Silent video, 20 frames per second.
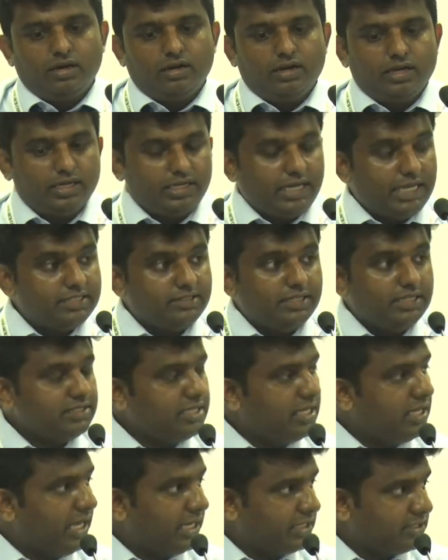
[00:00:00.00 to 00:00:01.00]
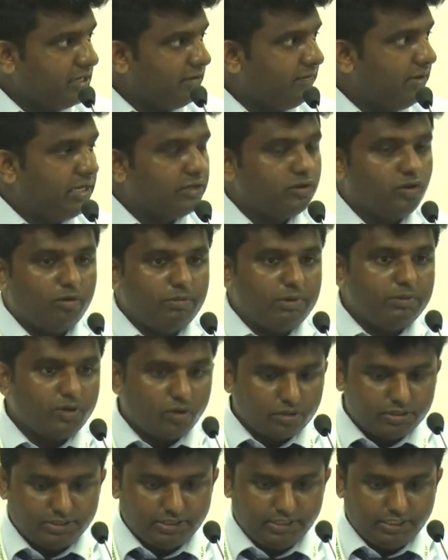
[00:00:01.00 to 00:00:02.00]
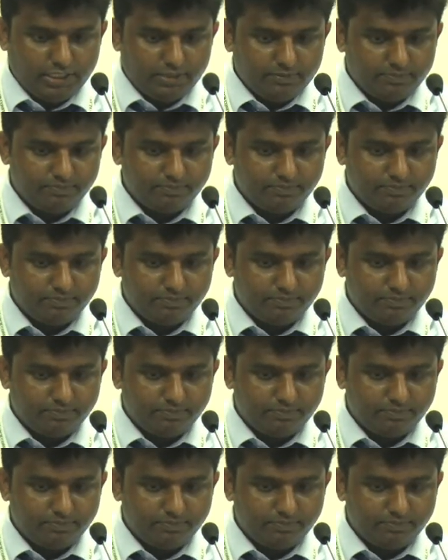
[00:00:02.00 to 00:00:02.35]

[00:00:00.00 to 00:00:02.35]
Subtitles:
against this hexavalent chromium toxicity.